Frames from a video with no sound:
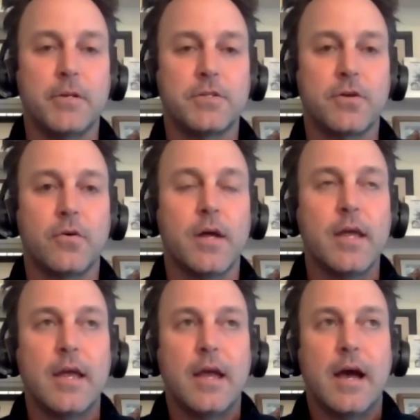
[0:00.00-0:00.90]
And so
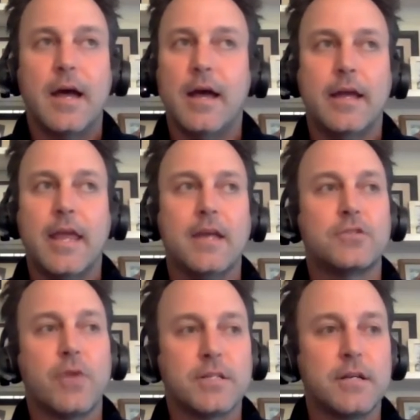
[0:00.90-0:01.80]
I can't
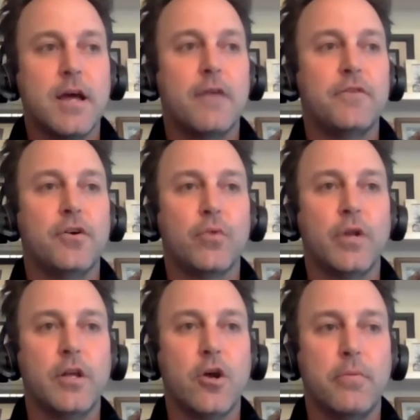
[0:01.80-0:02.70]
stress enough,
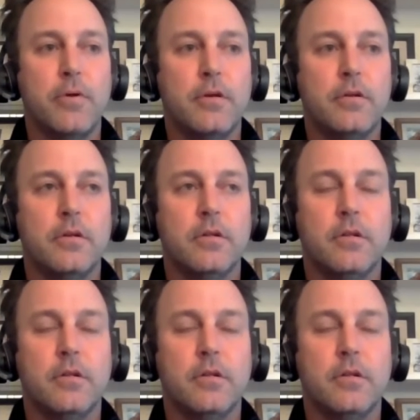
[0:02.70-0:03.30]
really open,